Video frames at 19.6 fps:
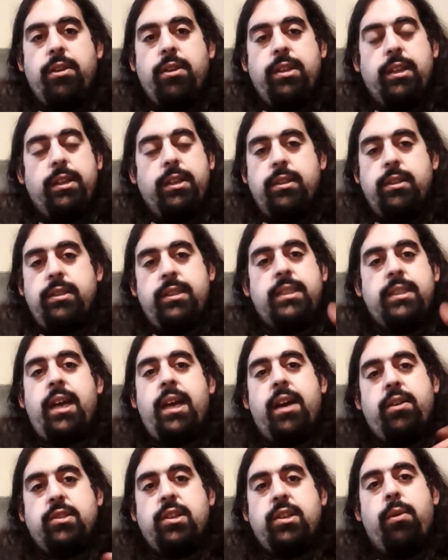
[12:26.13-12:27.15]
little
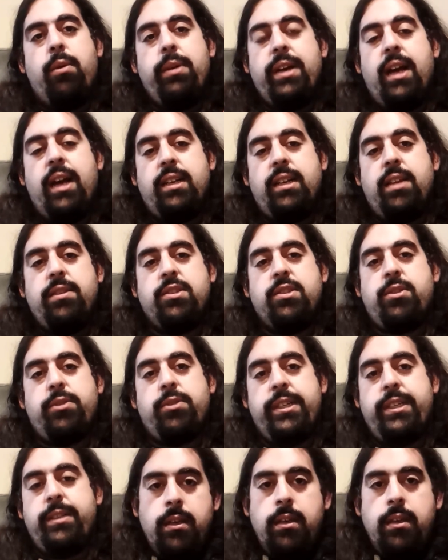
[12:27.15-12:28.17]
details going on the screen.